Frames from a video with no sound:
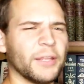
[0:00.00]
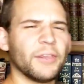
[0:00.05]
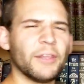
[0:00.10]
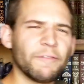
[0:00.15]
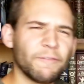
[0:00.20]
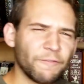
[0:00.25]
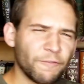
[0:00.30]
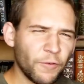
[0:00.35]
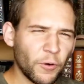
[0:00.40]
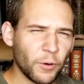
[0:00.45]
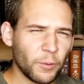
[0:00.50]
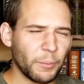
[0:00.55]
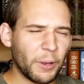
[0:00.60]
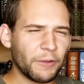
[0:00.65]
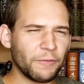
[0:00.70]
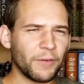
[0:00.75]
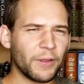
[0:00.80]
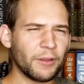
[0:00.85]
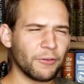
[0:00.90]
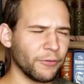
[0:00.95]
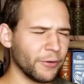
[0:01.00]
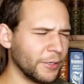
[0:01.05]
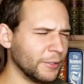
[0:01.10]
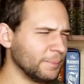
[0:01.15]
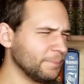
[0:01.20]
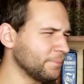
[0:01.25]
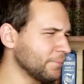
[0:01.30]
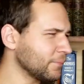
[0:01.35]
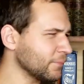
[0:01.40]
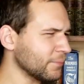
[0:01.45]
and then for my
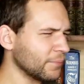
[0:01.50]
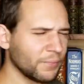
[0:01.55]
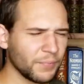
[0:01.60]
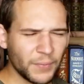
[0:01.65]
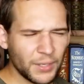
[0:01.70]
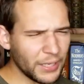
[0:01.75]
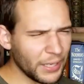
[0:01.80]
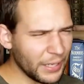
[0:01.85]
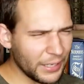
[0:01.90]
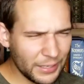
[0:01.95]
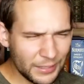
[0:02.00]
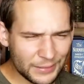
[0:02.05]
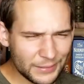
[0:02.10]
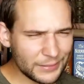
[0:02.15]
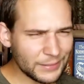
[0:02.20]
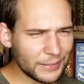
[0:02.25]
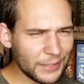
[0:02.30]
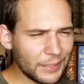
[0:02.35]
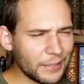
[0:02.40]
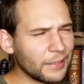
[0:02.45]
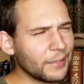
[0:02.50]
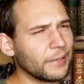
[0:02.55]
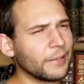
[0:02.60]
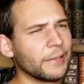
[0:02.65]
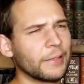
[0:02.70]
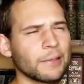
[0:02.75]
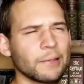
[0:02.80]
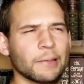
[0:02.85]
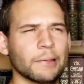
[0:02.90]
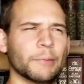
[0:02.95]
favorite, and like I said,
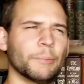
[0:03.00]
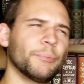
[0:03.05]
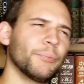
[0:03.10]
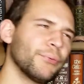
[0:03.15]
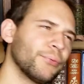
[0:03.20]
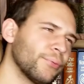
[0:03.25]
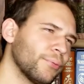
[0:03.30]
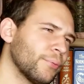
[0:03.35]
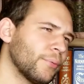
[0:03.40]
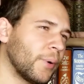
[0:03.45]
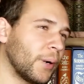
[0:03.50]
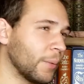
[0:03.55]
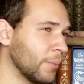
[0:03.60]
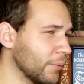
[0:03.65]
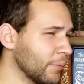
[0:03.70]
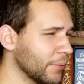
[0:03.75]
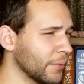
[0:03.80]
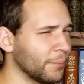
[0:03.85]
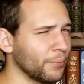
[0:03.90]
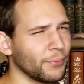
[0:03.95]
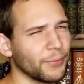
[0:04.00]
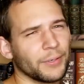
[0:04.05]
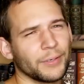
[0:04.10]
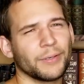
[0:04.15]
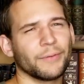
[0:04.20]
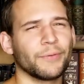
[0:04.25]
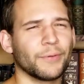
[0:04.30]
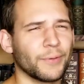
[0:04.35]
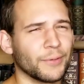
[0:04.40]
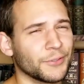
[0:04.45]
probably pretty
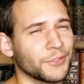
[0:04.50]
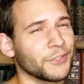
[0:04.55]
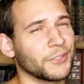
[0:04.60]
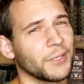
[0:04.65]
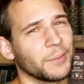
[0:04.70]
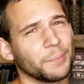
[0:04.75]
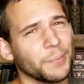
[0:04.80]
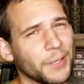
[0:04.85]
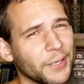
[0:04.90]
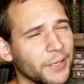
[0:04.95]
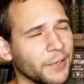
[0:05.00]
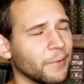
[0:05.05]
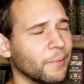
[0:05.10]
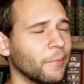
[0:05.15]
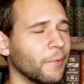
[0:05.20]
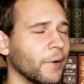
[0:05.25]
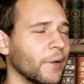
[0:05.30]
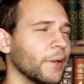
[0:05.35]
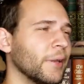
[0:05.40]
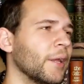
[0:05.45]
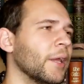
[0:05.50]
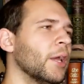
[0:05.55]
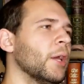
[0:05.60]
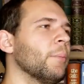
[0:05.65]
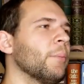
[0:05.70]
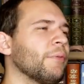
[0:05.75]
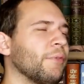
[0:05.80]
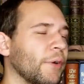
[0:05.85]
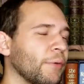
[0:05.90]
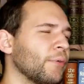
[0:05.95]
difficult just like picking one.
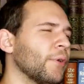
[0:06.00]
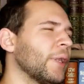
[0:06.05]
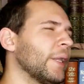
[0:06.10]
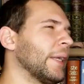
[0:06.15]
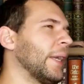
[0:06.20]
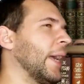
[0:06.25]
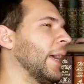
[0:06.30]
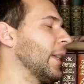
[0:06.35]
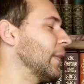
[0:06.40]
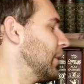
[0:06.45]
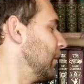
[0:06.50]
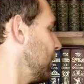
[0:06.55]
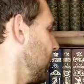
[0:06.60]
But if I really had